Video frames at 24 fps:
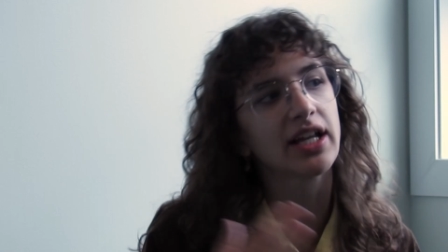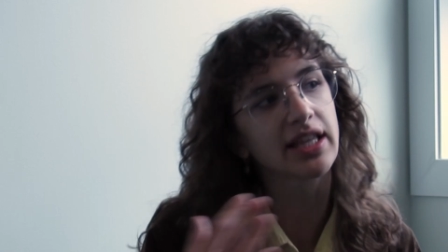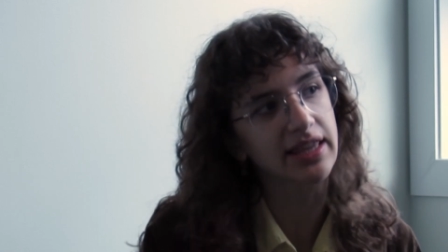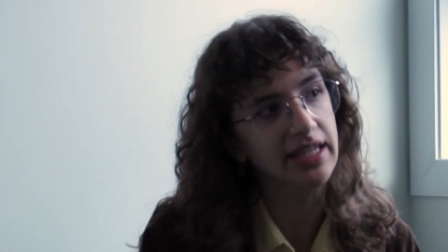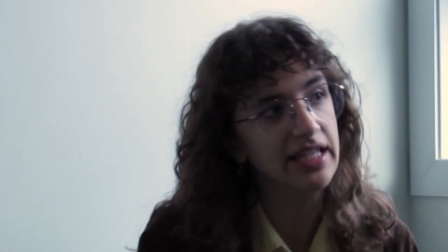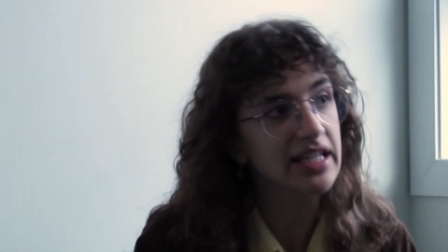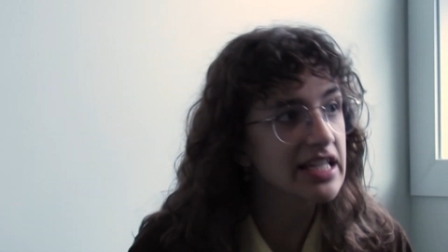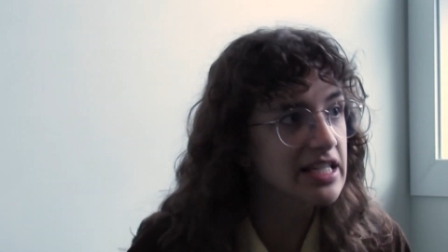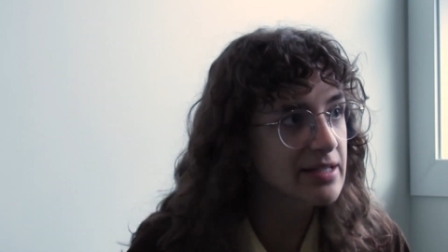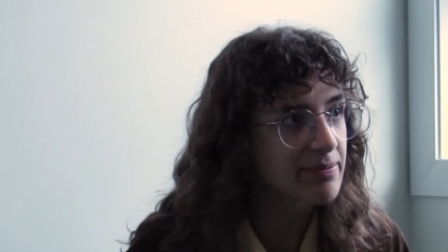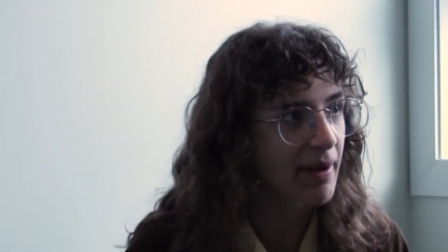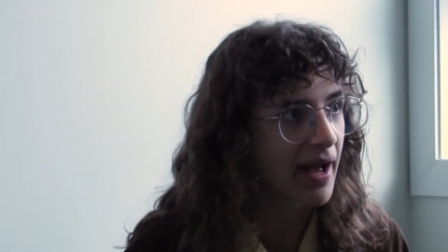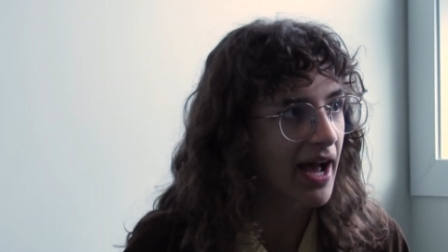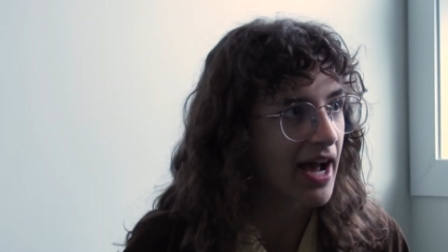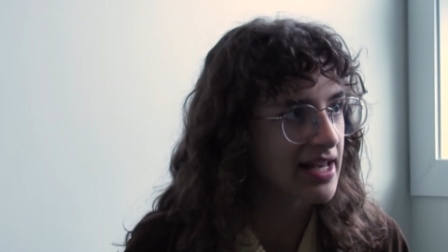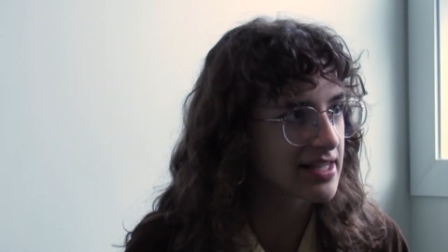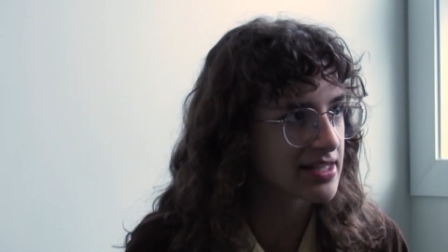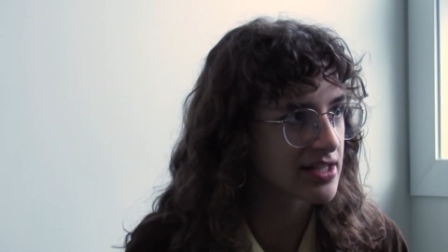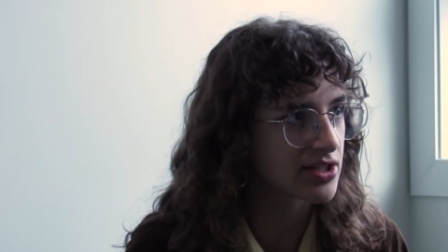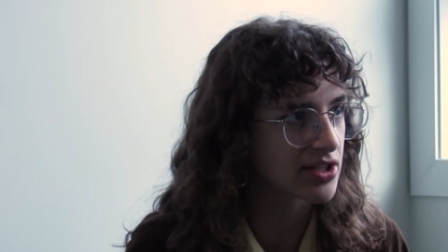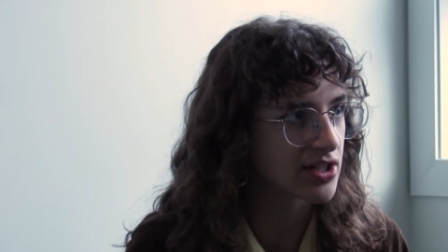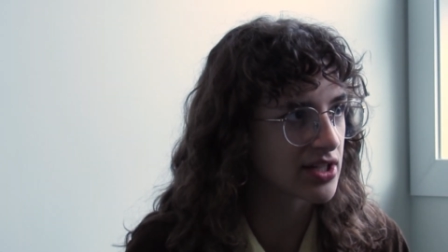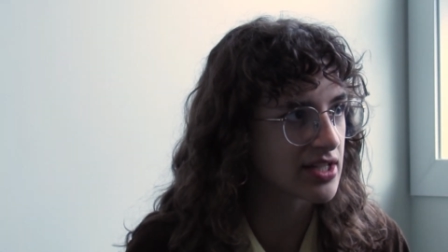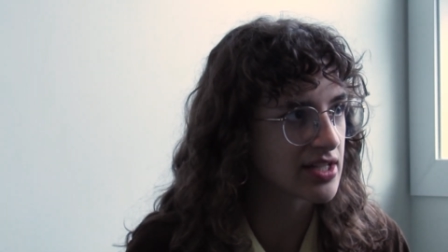at these
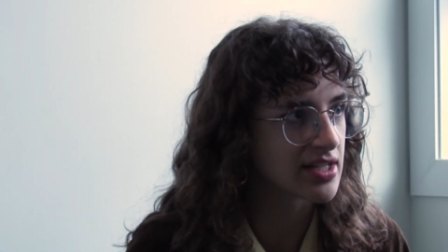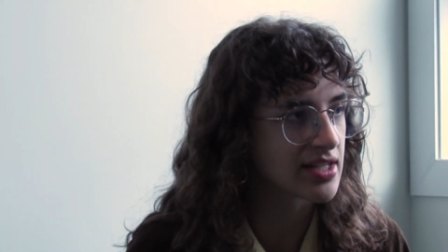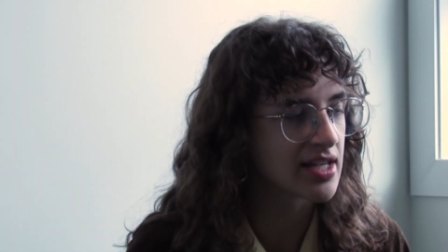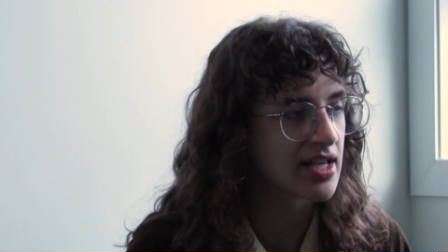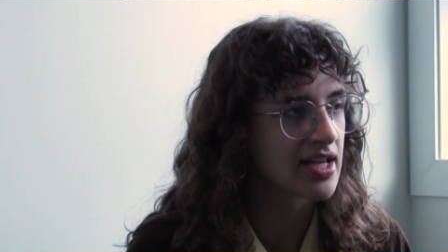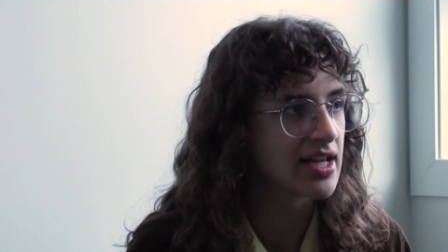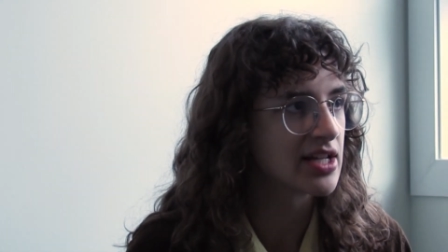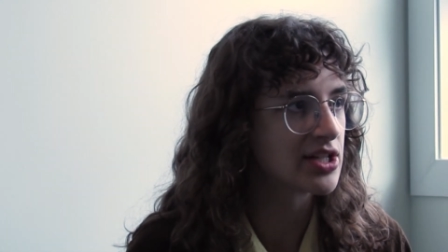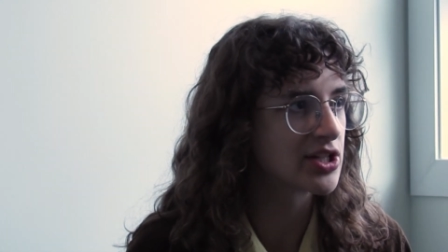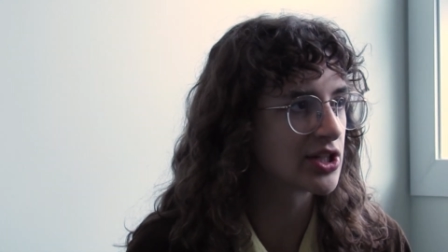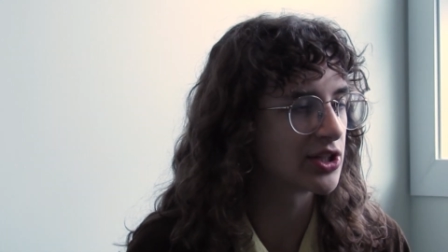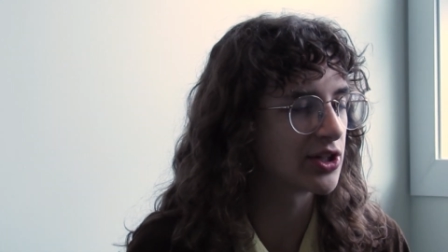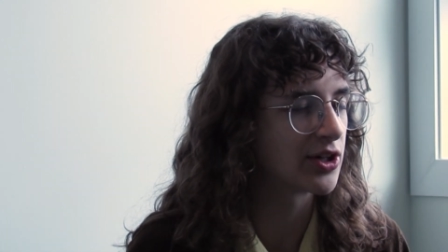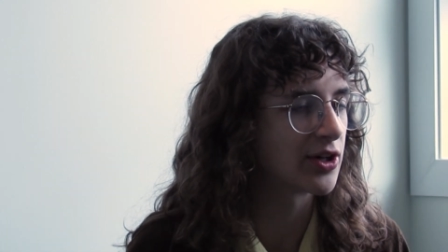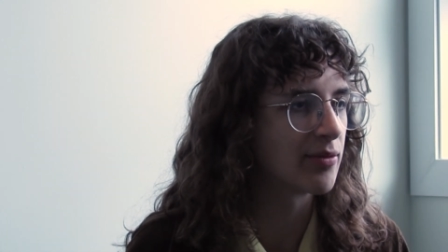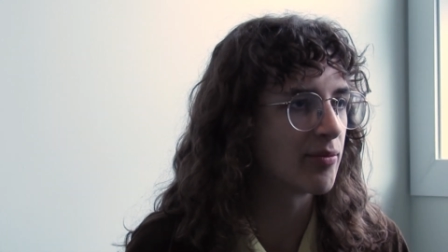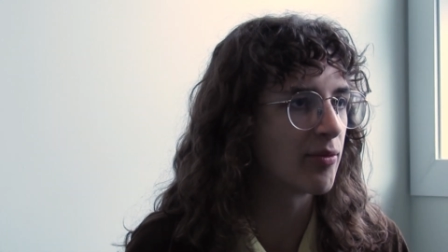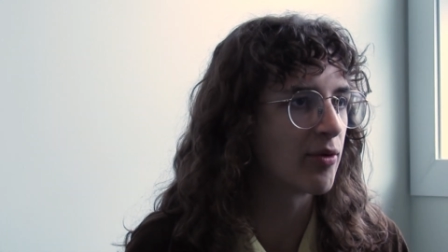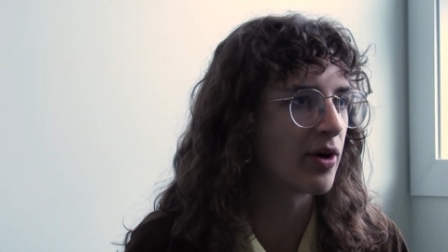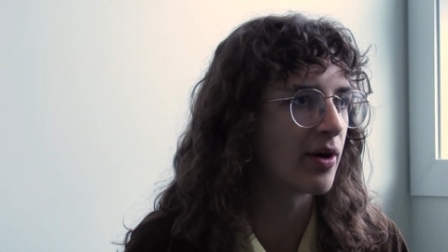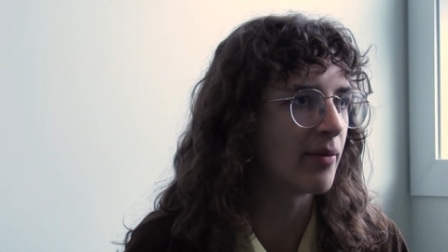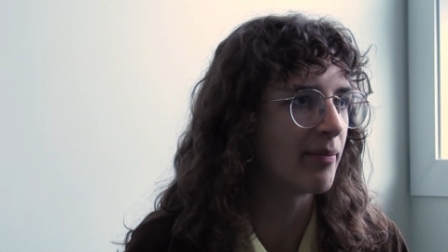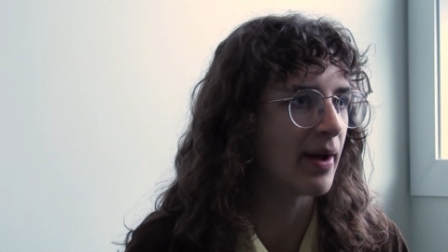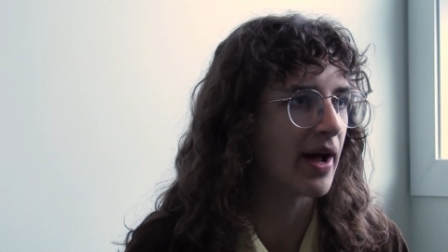passages to learn
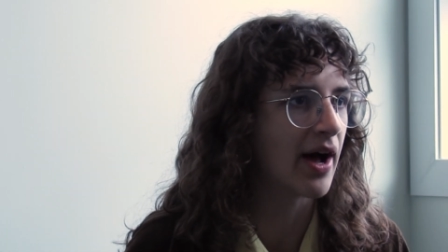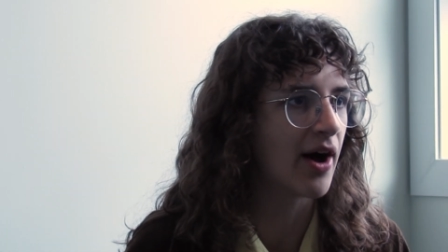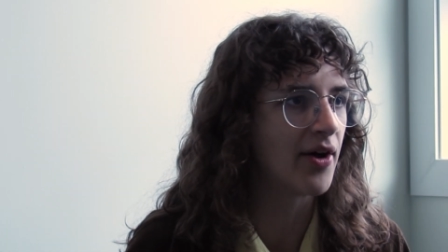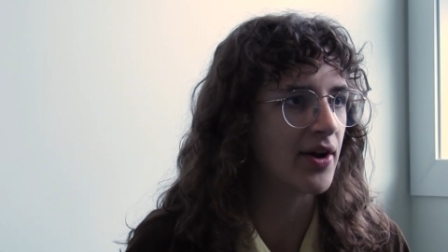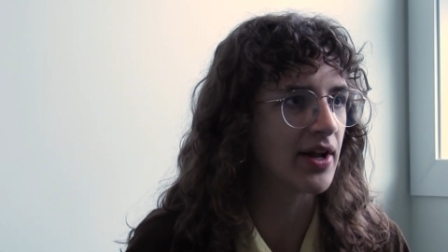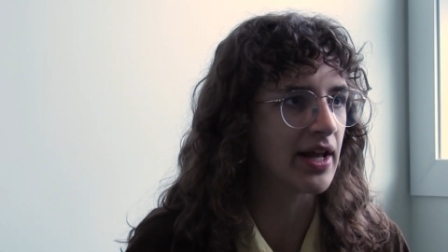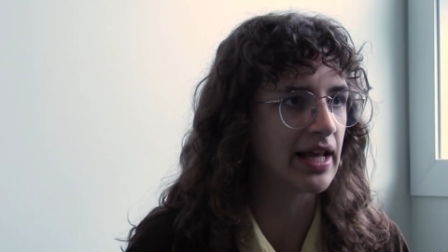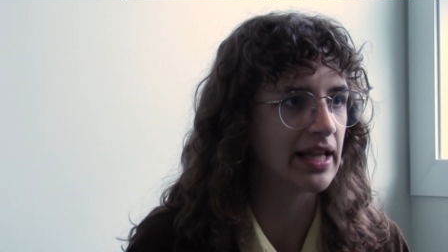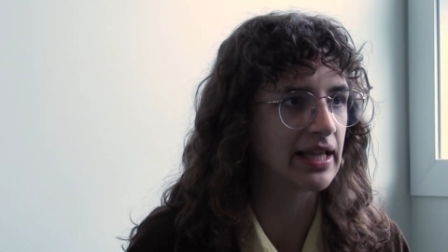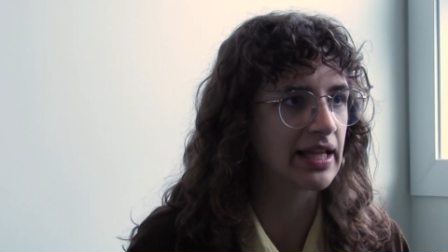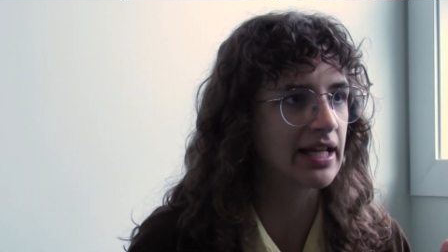more about it.